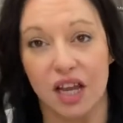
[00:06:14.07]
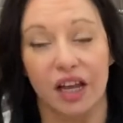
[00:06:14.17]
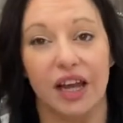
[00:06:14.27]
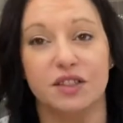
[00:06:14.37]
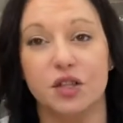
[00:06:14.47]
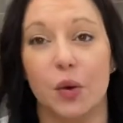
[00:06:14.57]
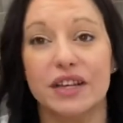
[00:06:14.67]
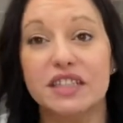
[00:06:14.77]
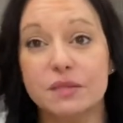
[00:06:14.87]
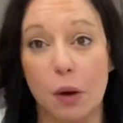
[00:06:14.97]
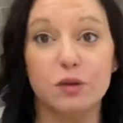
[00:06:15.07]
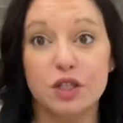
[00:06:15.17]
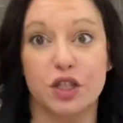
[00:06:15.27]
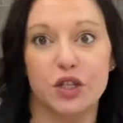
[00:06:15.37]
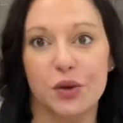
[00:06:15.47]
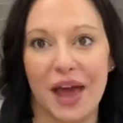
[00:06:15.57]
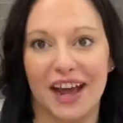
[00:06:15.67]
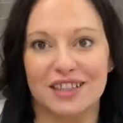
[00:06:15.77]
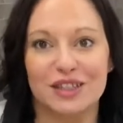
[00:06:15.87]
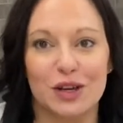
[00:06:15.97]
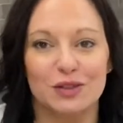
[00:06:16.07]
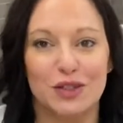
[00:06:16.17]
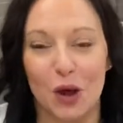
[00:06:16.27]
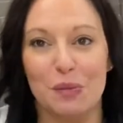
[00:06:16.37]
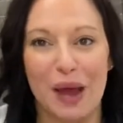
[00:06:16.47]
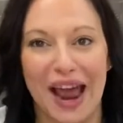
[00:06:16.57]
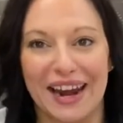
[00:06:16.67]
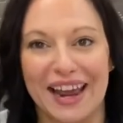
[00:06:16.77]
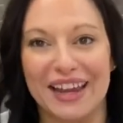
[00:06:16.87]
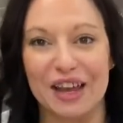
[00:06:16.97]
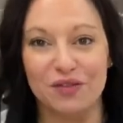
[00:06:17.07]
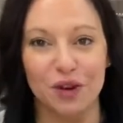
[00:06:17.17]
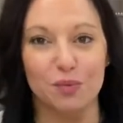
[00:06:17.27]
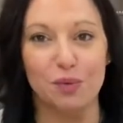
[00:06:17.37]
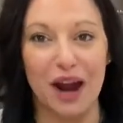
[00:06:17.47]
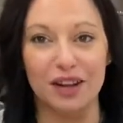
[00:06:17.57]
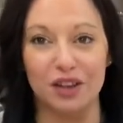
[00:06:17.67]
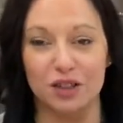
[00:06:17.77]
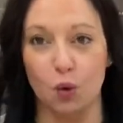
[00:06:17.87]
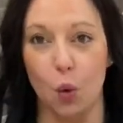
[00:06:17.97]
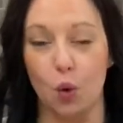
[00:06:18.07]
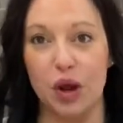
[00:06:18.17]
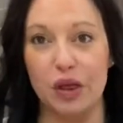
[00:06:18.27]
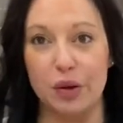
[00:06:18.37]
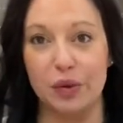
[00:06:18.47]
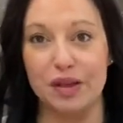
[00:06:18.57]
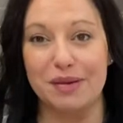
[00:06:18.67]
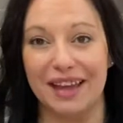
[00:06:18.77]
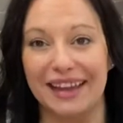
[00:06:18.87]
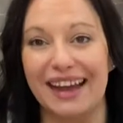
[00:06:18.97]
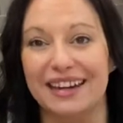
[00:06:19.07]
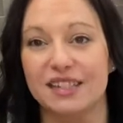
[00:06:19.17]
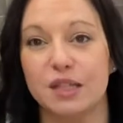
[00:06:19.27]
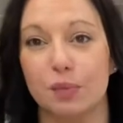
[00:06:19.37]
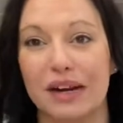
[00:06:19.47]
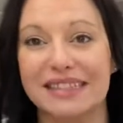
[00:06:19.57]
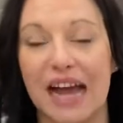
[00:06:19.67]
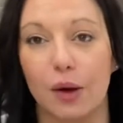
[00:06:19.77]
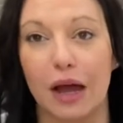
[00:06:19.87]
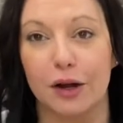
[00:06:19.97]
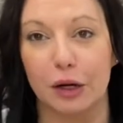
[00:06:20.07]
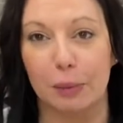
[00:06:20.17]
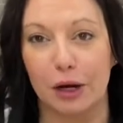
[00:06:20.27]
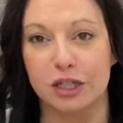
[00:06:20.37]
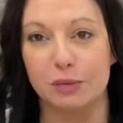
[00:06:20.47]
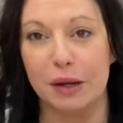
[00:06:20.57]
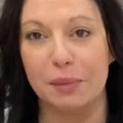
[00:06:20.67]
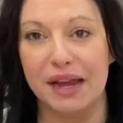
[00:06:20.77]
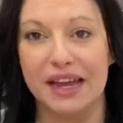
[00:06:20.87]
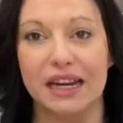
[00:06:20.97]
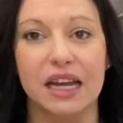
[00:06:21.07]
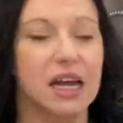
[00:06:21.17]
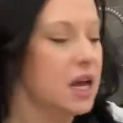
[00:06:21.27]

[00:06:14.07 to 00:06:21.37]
And so it's supposed to do that. So don't panic if your bread looks really, really big and kind of spreads out on your parchment pan.